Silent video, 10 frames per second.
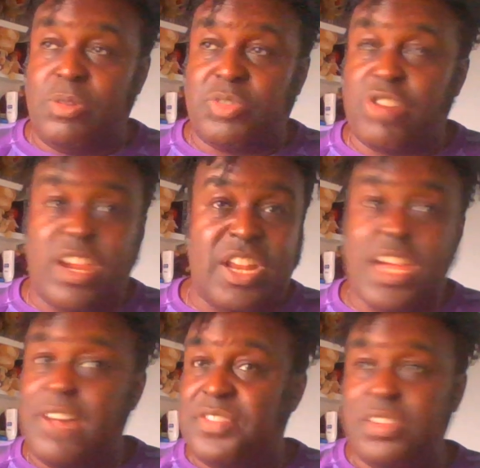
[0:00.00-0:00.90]
straight in
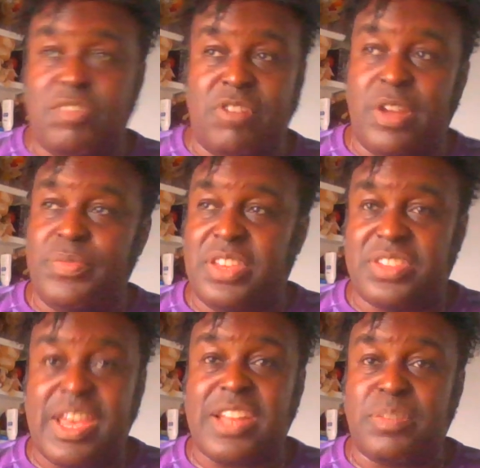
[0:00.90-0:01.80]
after they
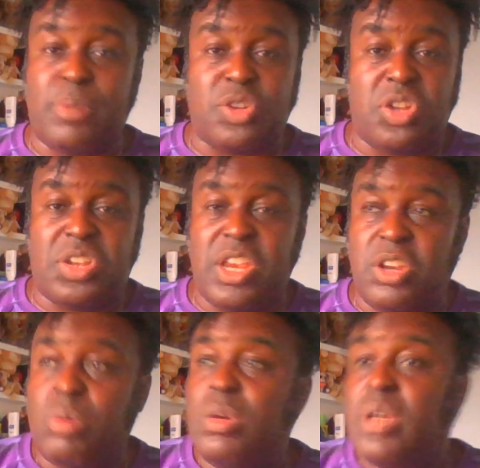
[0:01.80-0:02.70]
sacked Pochettino.